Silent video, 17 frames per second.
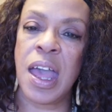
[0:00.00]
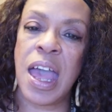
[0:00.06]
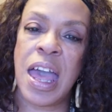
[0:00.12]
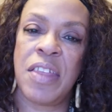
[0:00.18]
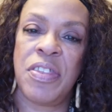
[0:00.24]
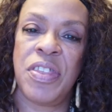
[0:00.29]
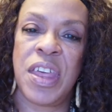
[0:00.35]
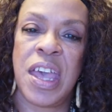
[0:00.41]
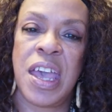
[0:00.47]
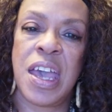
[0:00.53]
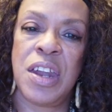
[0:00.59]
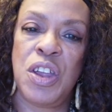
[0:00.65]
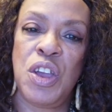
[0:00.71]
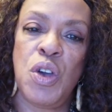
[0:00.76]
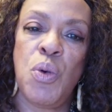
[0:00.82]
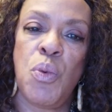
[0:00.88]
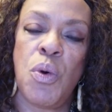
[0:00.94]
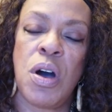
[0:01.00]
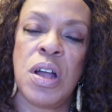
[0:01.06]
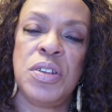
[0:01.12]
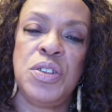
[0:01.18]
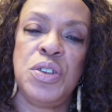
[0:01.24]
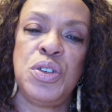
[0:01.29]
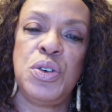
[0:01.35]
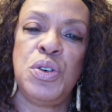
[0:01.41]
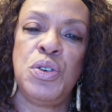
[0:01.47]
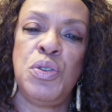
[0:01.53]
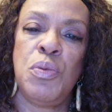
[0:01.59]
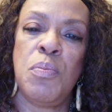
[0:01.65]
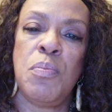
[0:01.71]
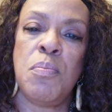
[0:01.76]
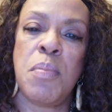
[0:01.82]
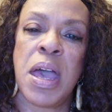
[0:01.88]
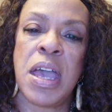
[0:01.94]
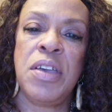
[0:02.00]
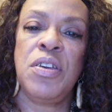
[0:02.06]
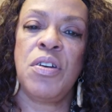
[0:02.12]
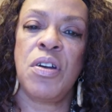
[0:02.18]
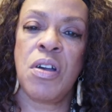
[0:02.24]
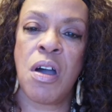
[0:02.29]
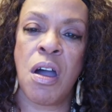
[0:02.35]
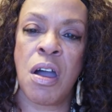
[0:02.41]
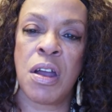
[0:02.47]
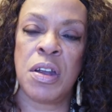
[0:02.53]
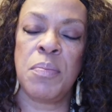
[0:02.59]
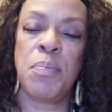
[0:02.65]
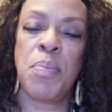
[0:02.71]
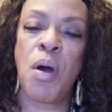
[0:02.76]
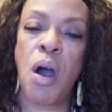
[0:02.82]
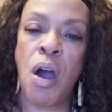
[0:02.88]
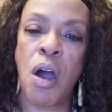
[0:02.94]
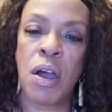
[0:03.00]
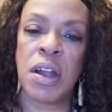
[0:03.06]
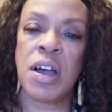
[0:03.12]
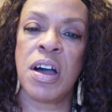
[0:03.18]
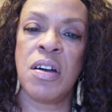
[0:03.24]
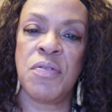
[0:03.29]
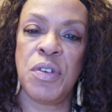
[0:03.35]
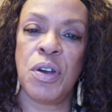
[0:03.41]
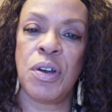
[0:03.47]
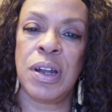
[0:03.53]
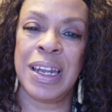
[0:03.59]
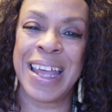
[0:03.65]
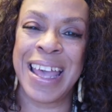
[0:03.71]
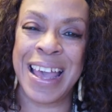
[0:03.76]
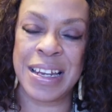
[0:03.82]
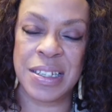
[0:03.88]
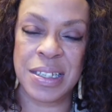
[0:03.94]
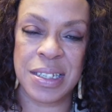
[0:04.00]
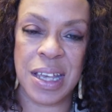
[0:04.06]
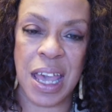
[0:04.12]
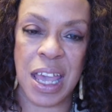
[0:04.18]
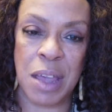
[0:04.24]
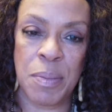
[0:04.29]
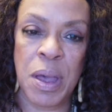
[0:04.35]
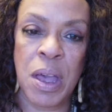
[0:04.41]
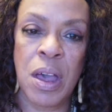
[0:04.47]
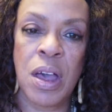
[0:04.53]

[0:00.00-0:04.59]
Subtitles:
And then you want to make your garden part of your landscape.